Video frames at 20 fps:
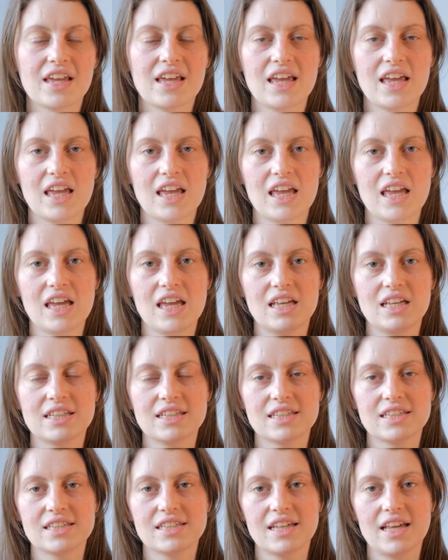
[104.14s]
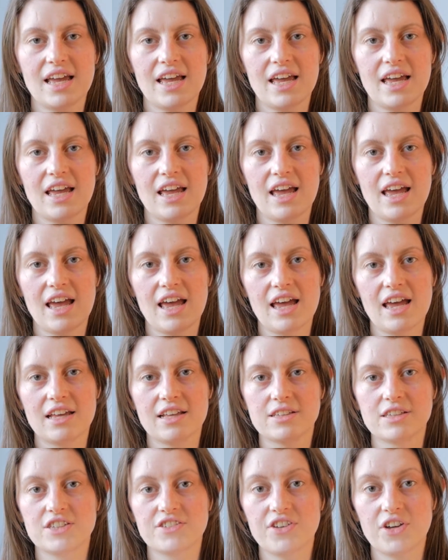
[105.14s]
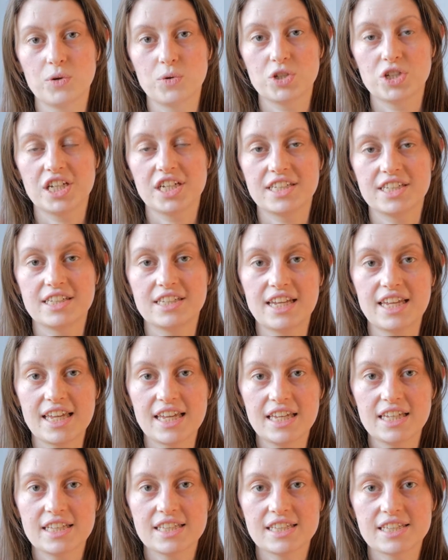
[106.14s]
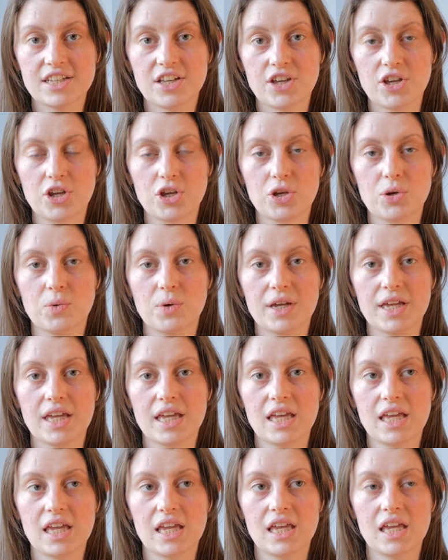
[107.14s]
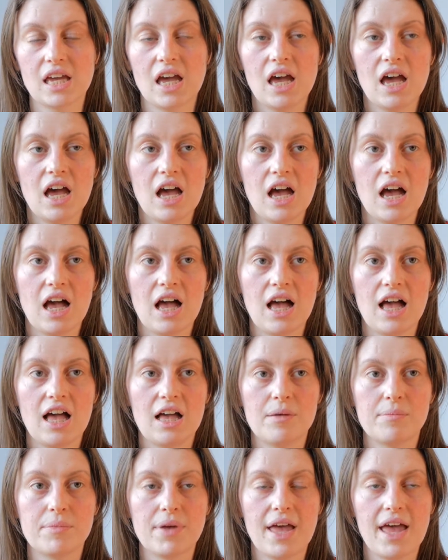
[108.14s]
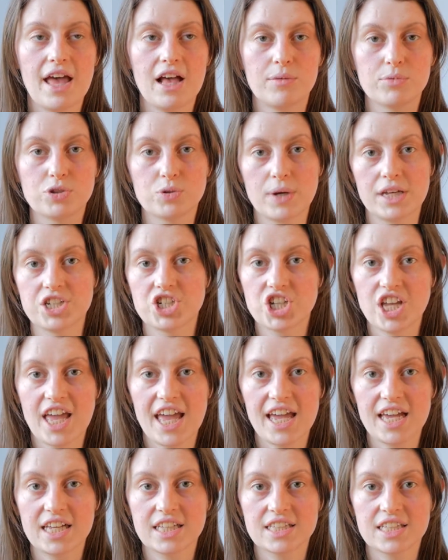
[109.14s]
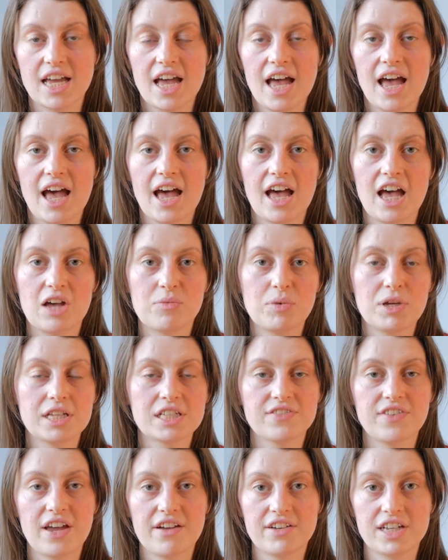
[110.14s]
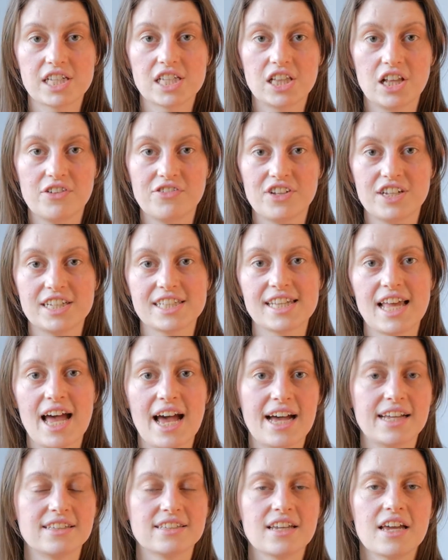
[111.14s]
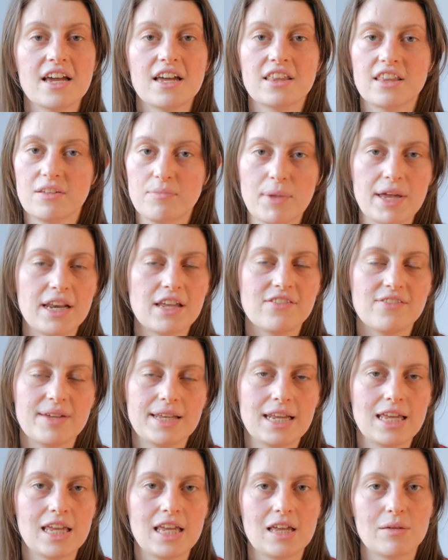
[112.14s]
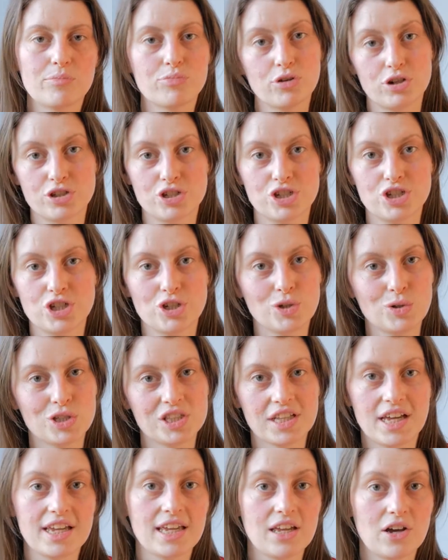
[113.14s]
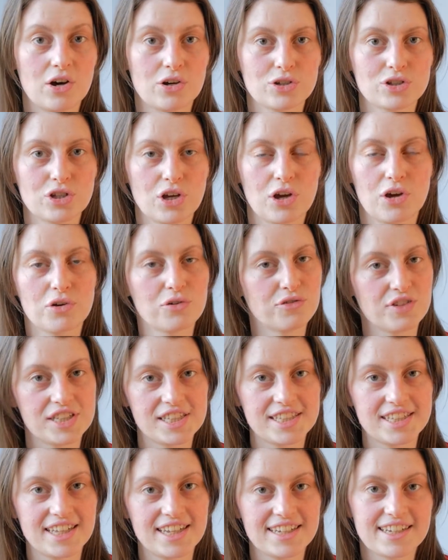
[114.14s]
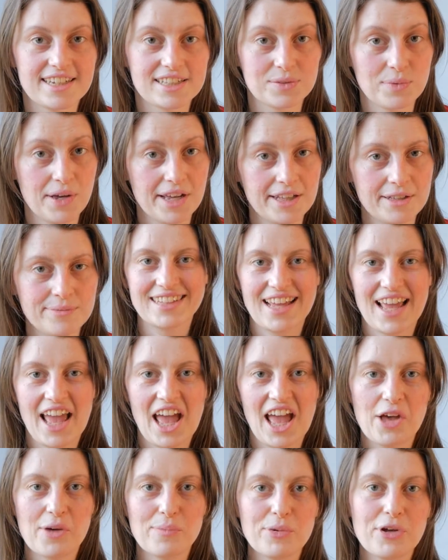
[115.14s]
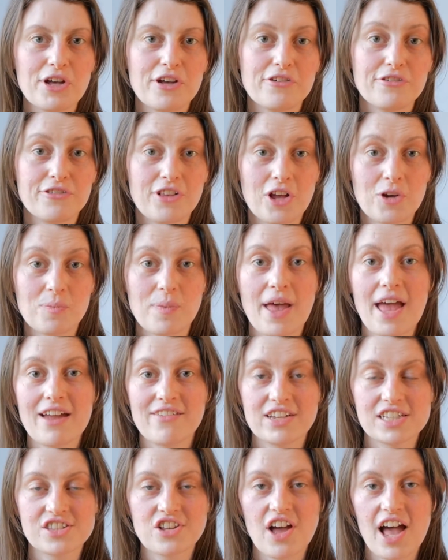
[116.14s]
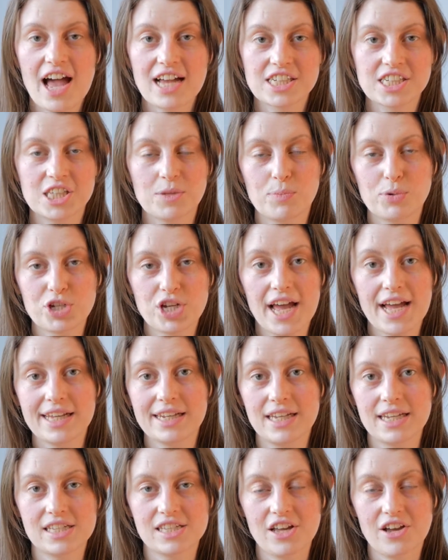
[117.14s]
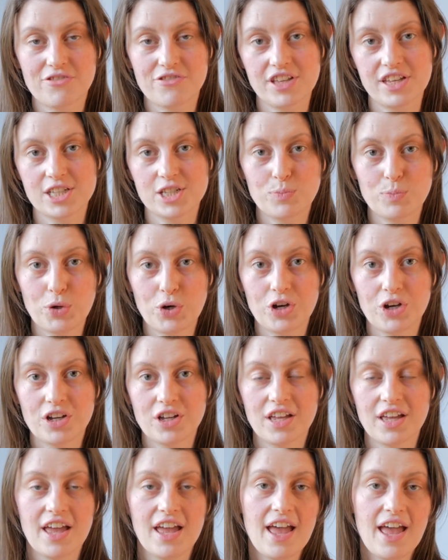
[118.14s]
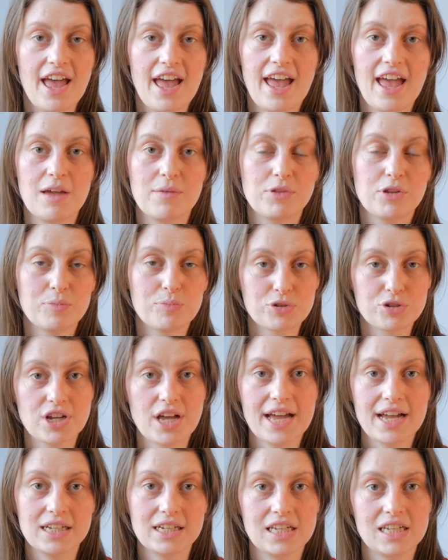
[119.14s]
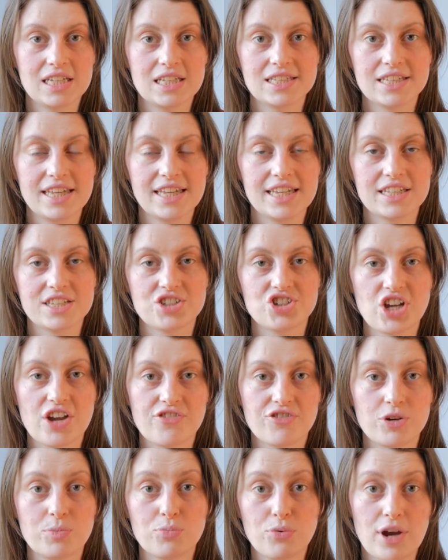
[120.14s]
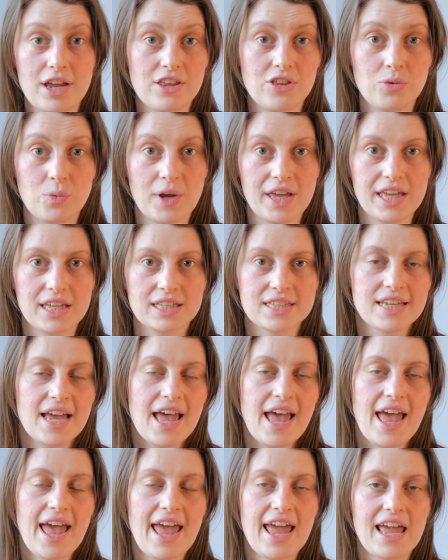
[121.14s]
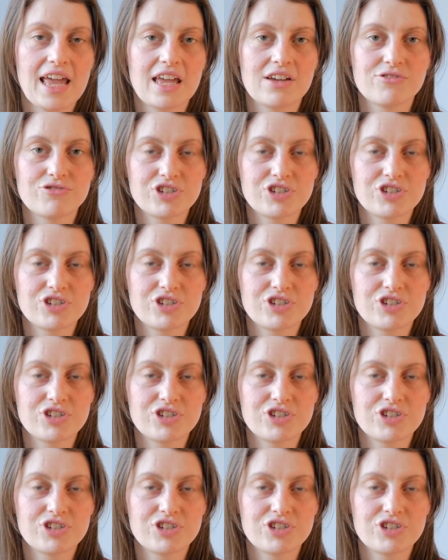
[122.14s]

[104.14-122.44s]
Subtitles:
his devoted niece, who he helped to educate, his various lovers, and the many, many prostitutes that he also visited as well. But Flaubert is not actually the protagonist of this book. The protagonist is Geoffrey Braithwaite, a